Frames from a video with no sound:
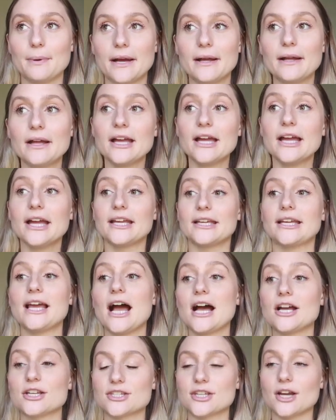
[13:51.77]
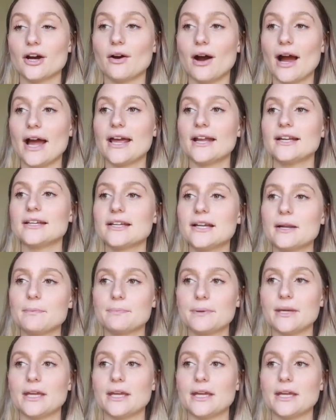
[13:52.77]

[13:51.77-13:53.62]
But yeah, so I ended up